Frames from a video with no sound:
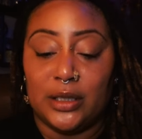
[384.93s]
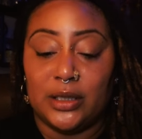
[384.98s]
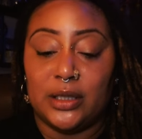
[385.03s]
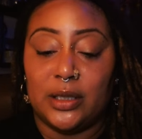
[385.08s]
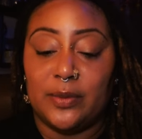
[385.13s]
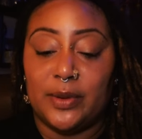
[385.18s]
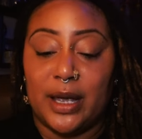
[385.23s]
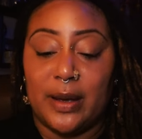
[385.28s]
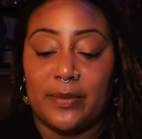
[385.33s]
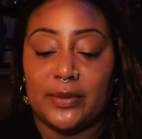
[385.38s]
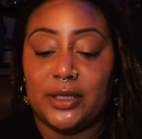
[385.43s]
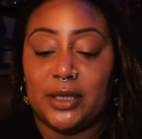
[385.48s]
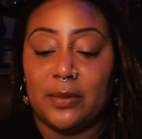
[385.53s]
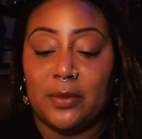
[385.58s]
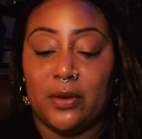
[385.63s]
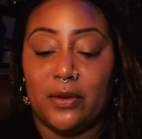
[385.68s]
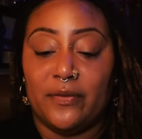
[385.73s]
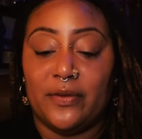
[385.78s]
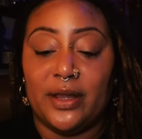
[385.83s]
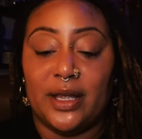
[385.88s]
to be able to
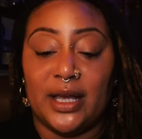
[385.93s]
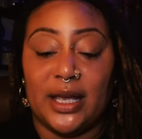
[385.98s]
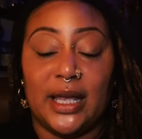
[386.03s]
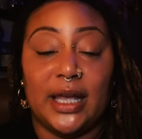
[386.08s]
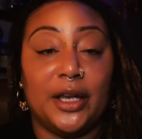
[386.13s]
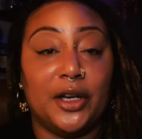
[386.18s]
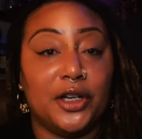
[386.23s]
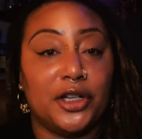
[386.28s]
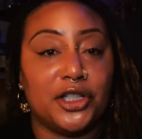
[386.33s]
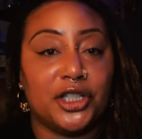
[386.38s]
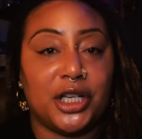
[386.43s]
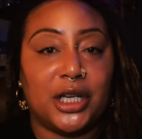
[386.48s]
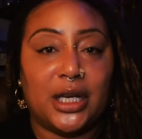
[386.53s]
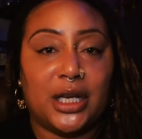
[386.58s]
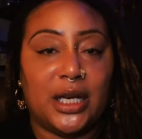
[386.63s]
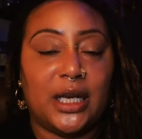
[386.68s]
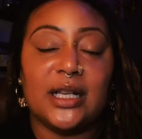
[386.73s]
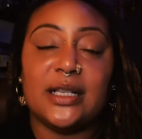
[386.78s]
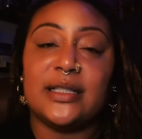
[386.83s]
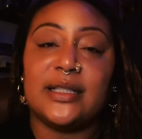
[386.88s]
move the energy
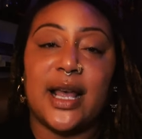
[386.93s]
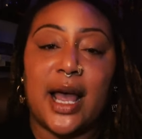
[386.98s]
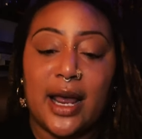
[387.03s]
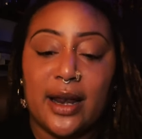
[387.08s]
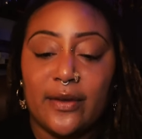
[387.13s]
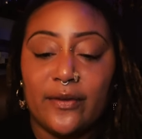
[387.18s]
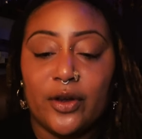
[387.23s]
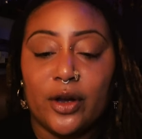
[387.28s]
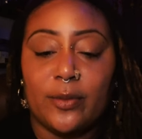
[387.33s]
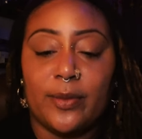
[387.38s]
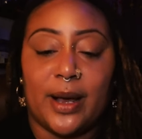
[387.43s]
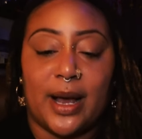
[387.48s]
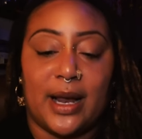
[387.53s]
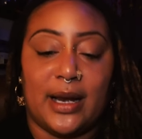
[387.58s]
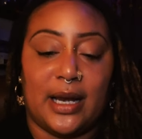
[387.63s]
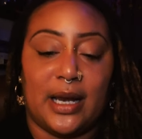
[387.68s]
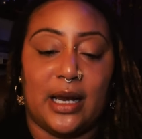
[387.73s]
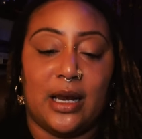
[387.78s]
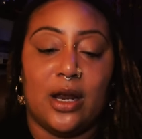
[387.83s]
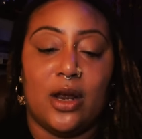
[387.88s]
inside of your
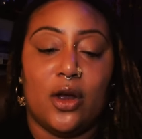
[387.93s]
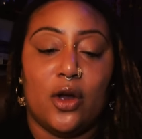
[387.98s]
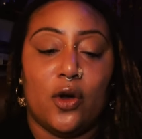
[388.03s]
body,